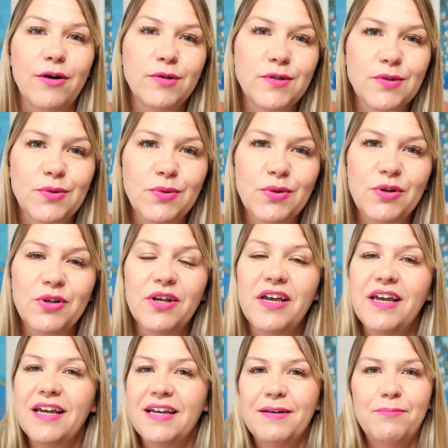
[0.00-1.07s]
Outschool
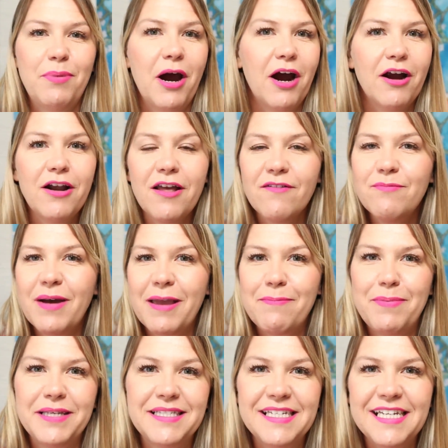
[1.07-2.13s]
part of my
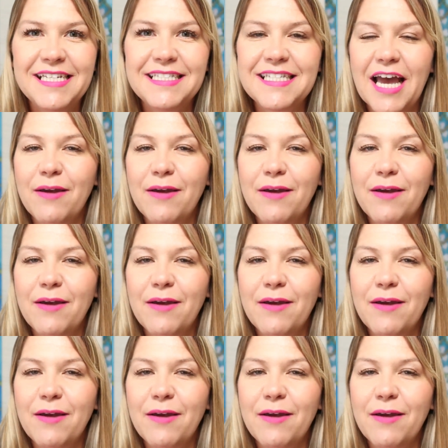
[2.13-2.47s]
business.